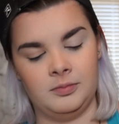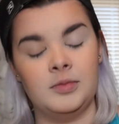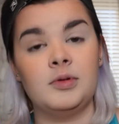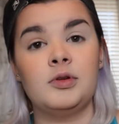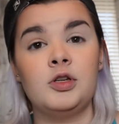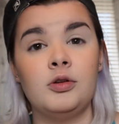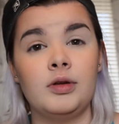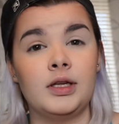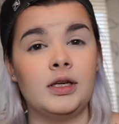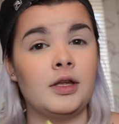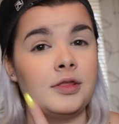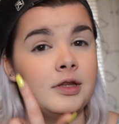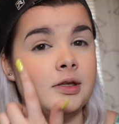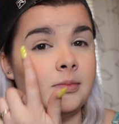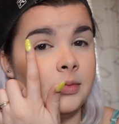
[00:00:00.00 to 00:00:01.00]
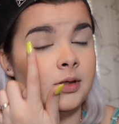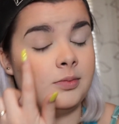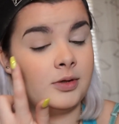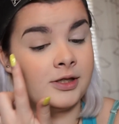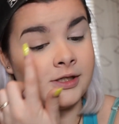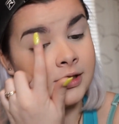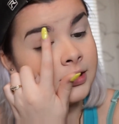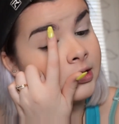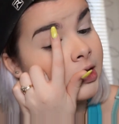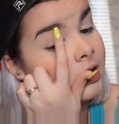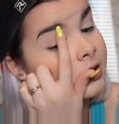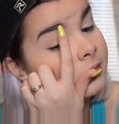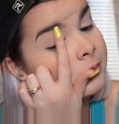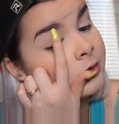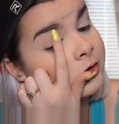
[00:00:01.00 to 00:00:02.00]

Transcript: been doing nothing but playing Animal